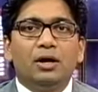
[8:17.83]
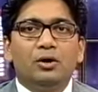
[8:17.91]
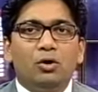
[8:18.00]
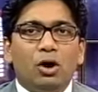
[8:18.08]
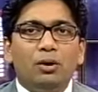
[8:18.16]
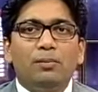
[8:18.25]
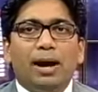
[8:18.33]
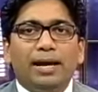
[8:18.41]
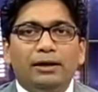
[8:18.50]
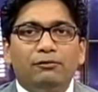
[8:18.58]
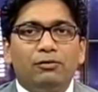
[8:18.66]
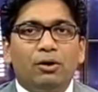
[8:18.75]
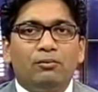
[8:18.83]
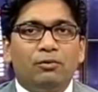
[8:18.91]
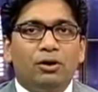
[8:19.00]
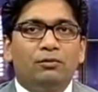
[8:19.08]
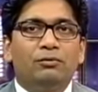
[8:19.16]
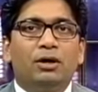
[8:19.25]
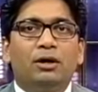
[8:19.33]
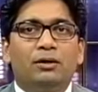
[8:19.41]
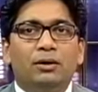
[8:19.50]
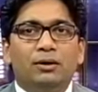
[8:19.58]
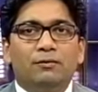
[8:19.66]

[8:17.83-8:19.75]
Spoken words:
not buying from one of the